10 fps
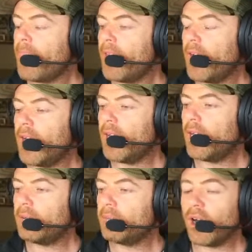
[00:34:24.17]

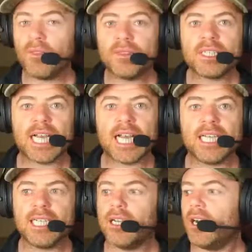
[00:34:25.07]
on the
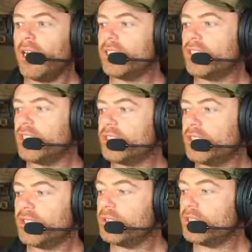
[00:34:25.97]
day, I
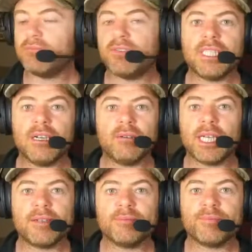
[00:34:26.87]
just do some
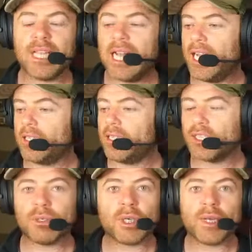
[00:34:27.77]
videoing and I
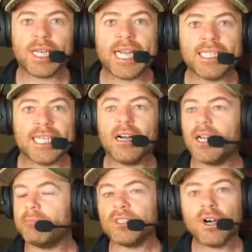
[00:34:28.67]
do a quick edit. I
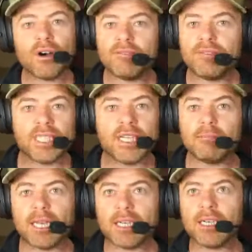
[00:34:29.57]
am not a video
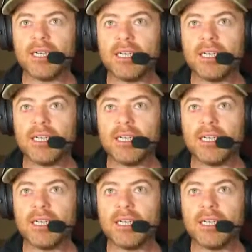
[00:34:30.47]
maker.